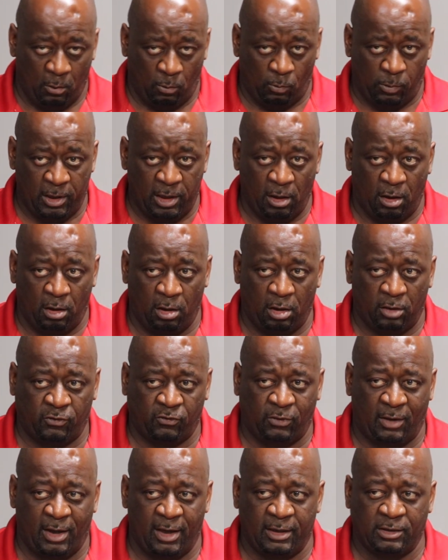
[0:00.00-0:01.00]
we are
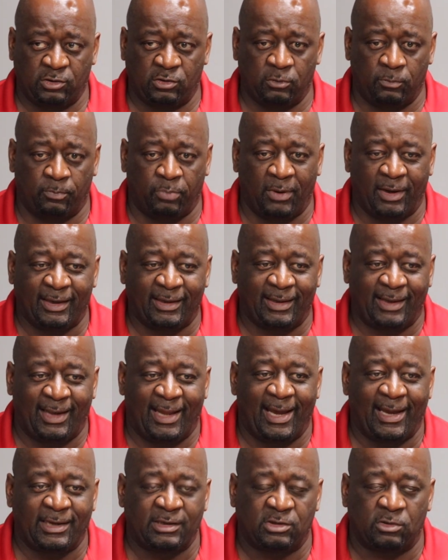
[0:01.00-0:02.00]
trying to bring
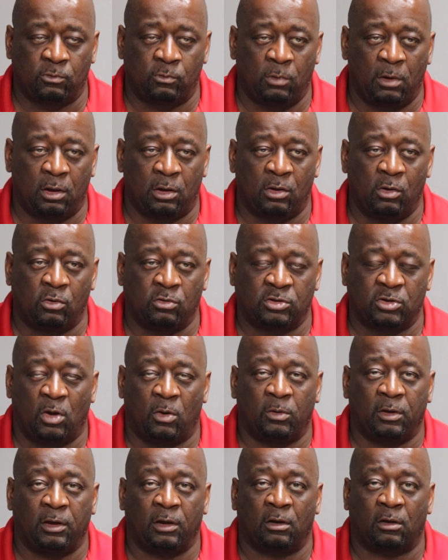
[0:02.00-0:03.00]
light to what goes
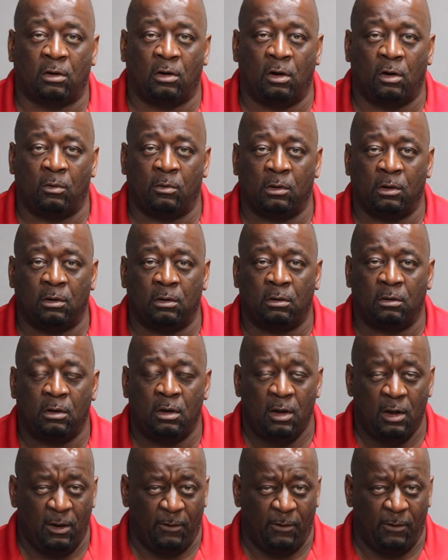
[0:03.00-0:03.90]
on in the car world